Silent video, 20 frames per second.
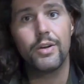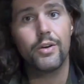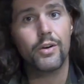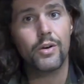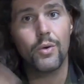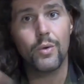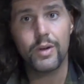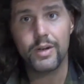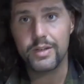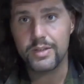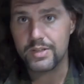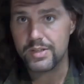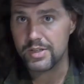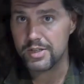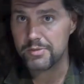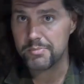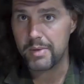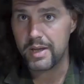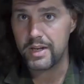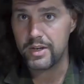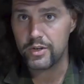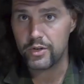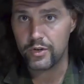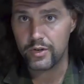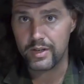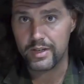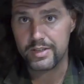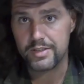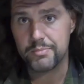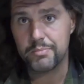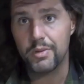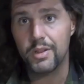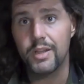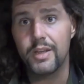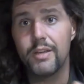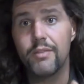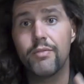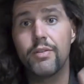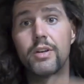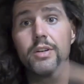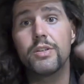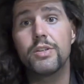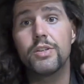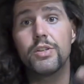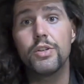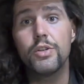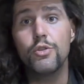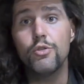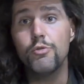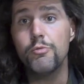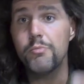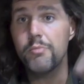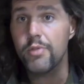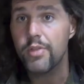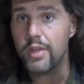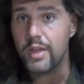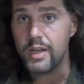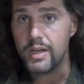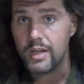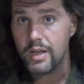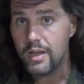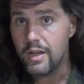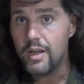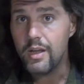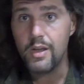you're going to suspend your disbelief and assume that